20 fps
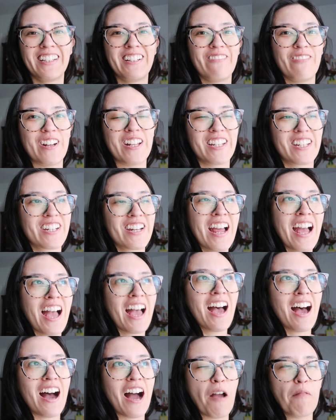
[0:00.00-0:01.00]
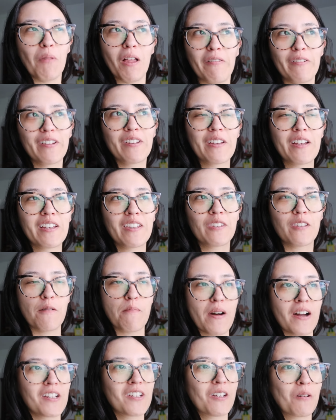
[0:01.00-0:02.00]
which I'm loving so
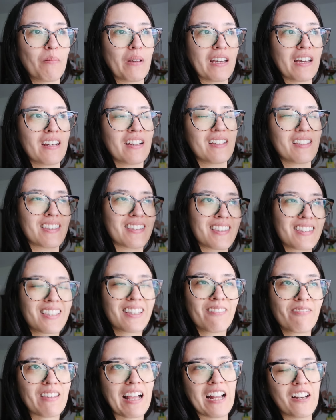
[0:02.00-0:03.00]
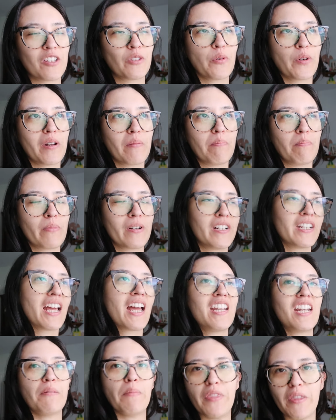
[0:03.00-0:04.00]
much because I just want to
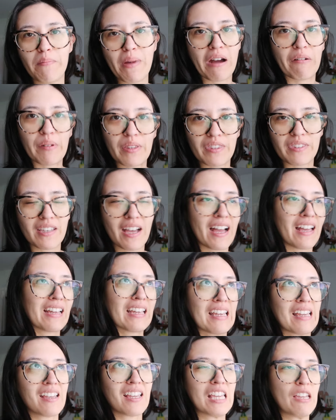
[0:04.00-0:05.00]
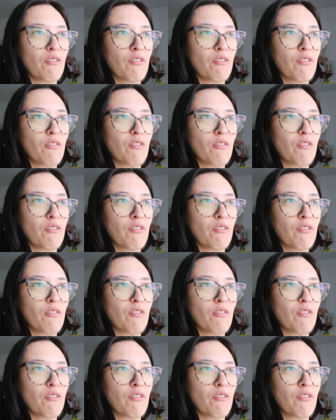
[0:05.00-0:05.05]
pretend I'm in the mountains hiking,